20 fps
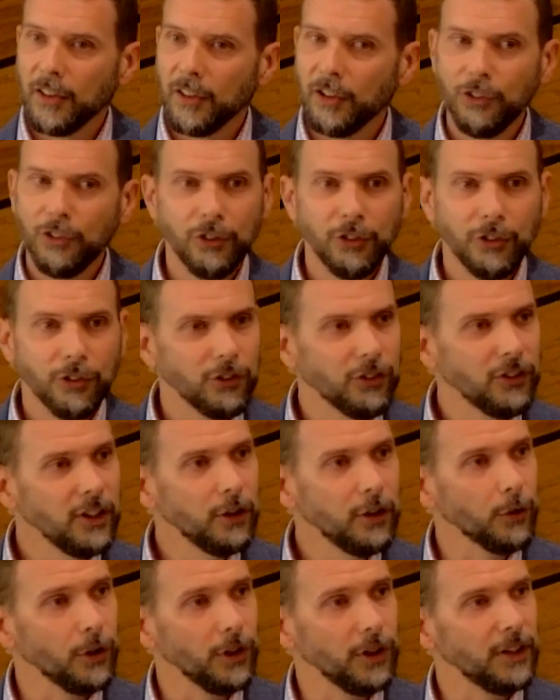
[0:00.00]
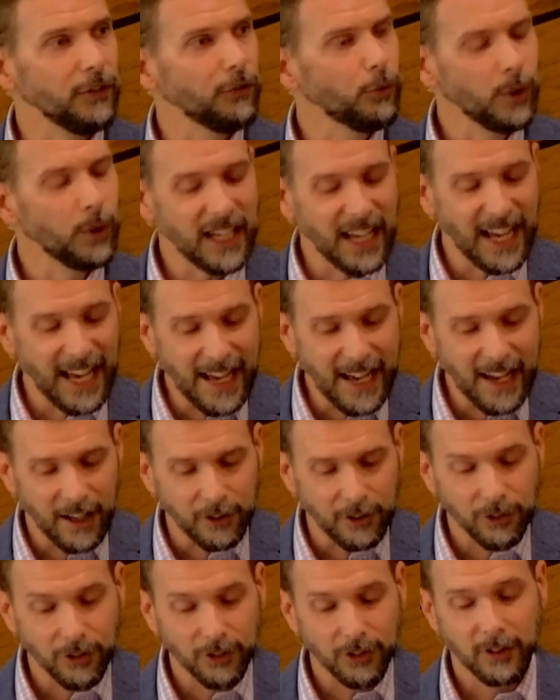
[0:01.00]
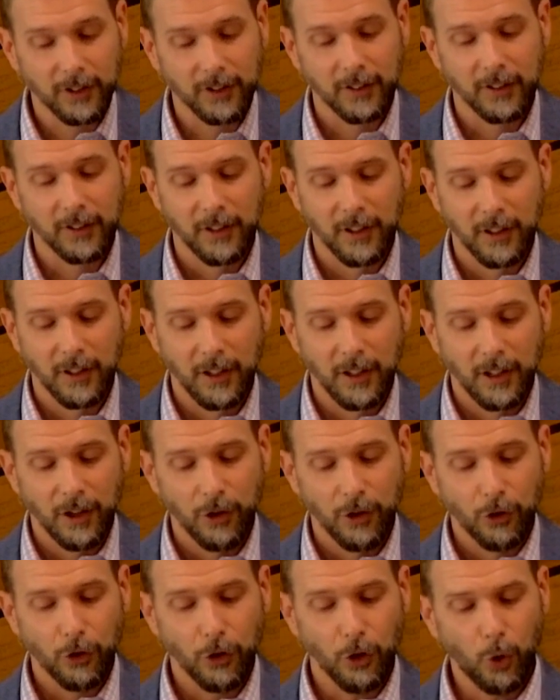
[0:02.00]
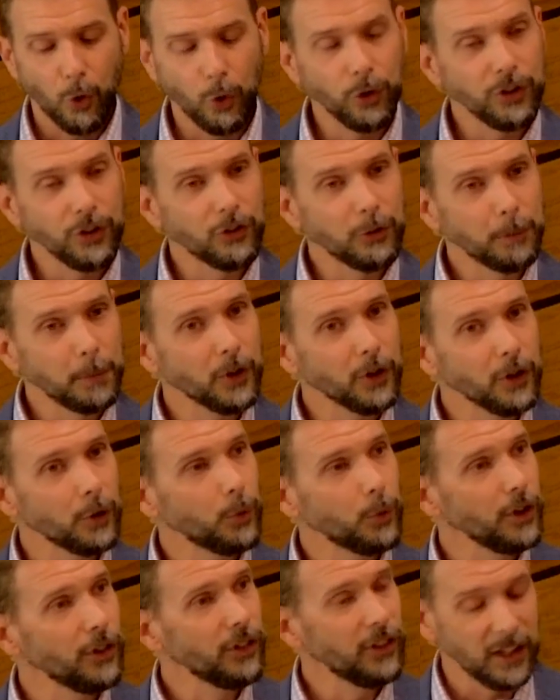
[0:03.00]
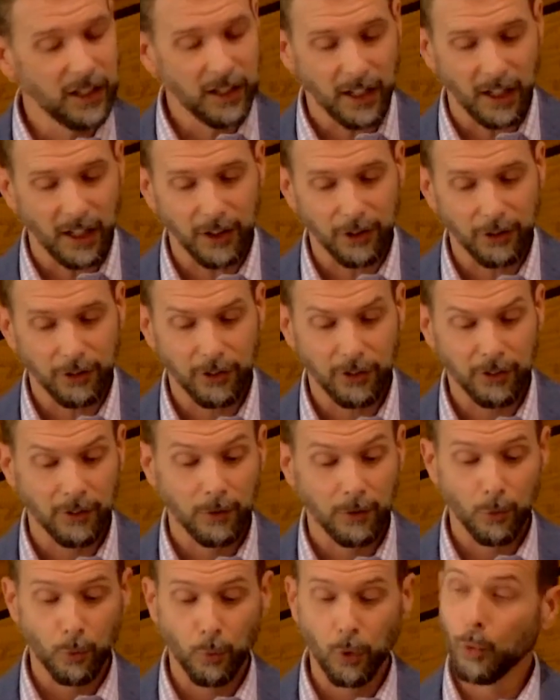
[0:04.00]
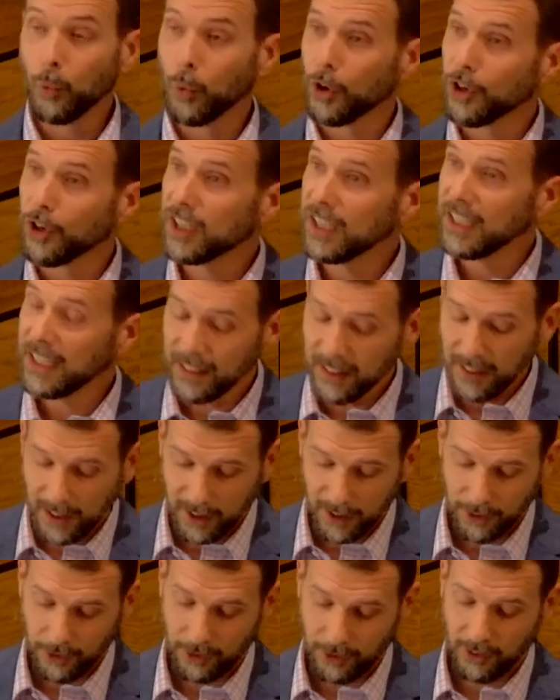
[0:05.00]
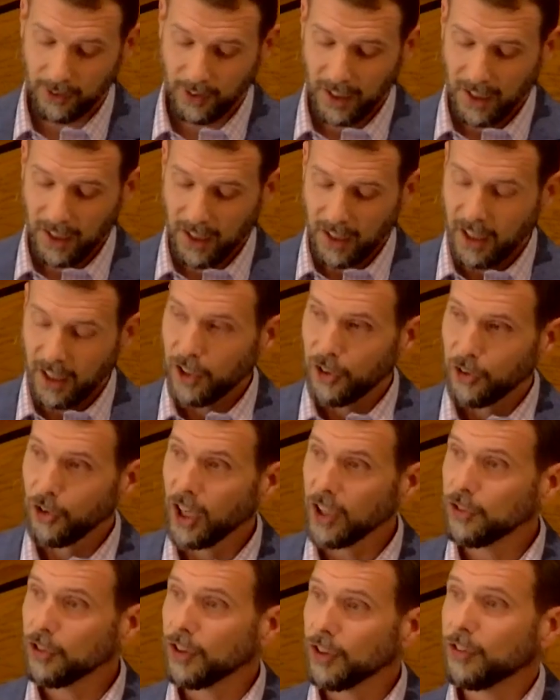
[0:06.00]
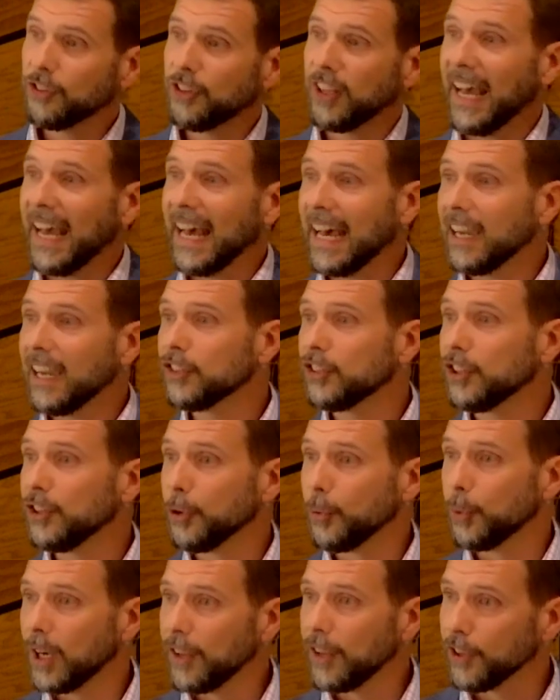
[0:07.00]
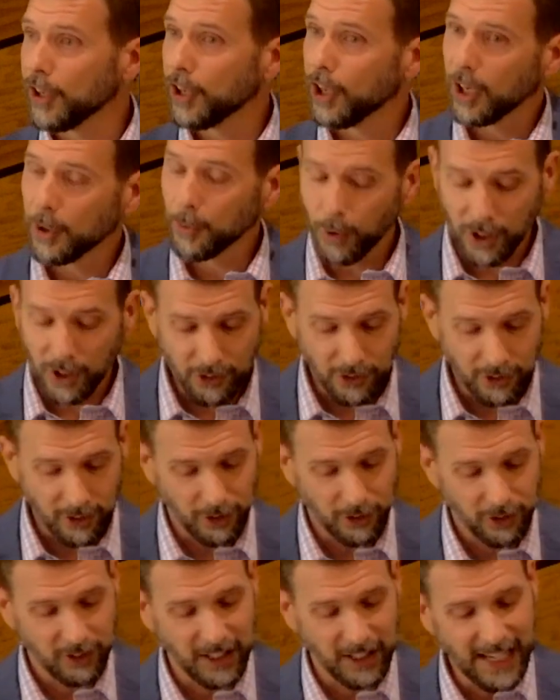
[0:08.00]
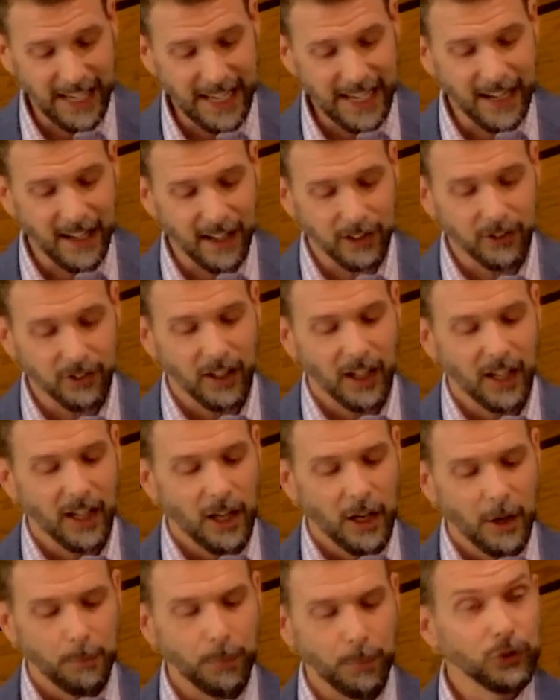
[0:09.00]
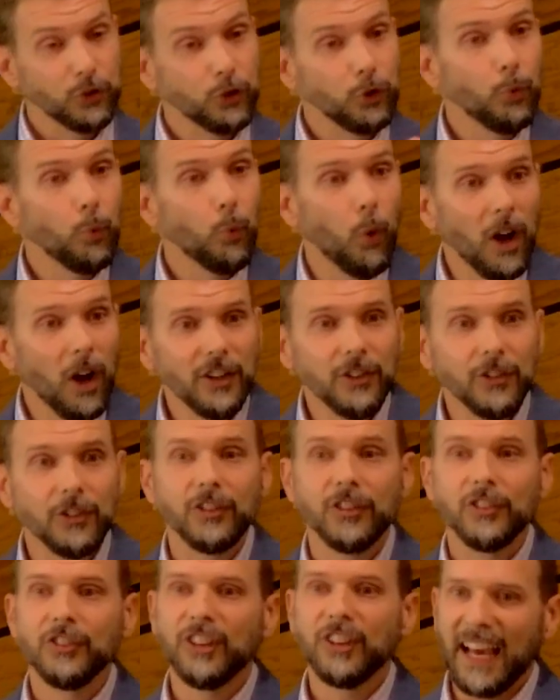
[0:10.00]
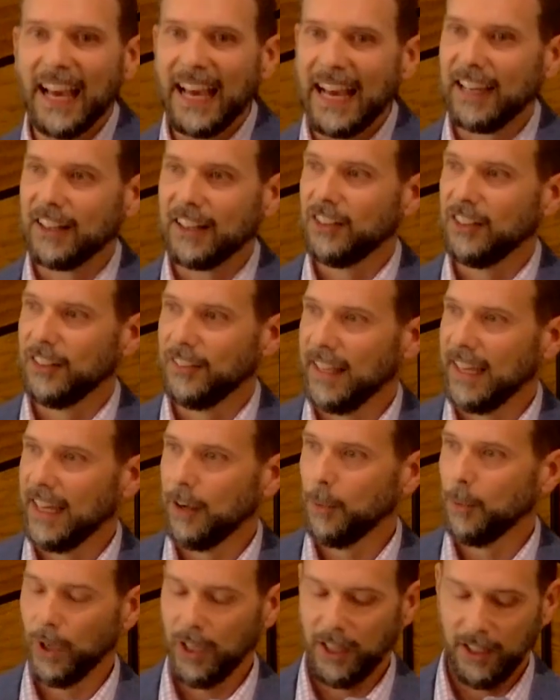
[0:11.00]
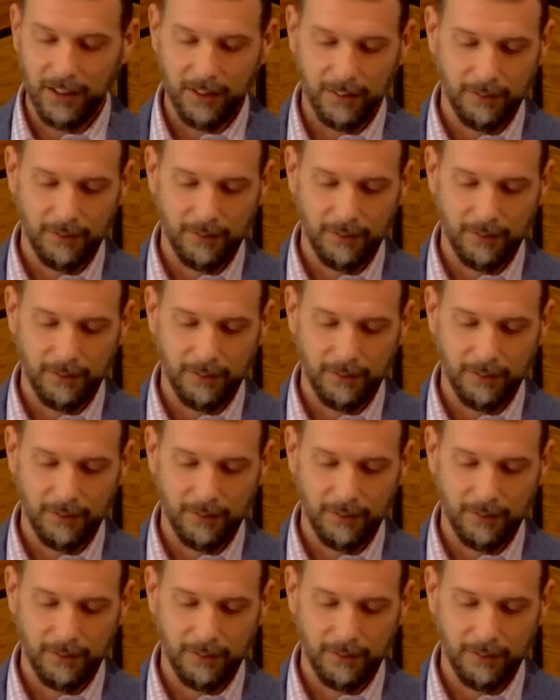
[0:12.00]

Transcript: This is the secret. If we ask, the Holy Spirit within us will work in us, not just to act in the way that God wants us to act, but to want to act in that way.